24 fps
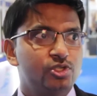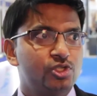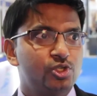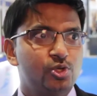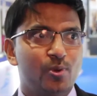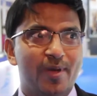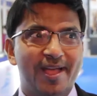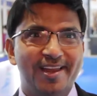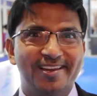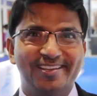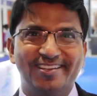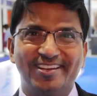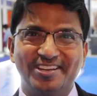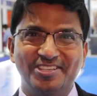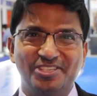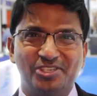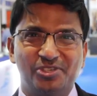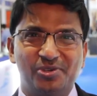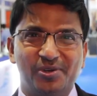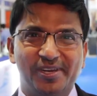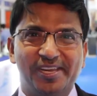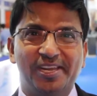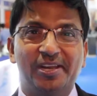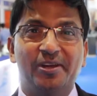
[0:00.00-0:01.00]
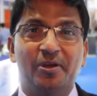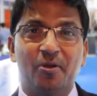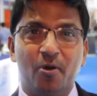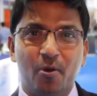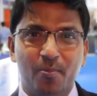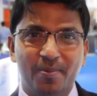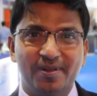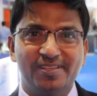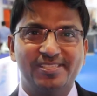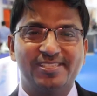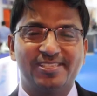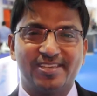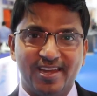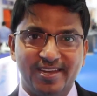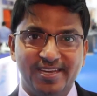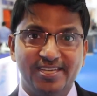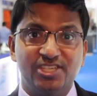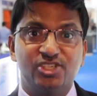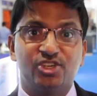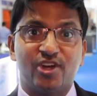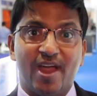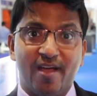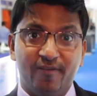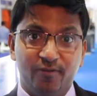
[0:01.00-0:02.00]
12-country global
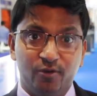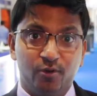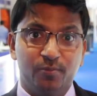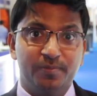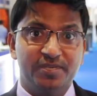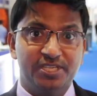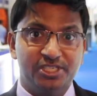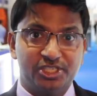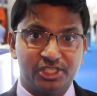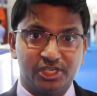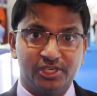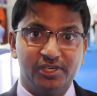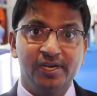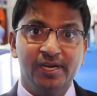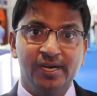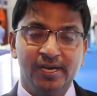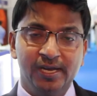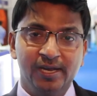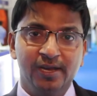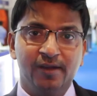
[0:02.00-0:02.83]
study, Travelometer,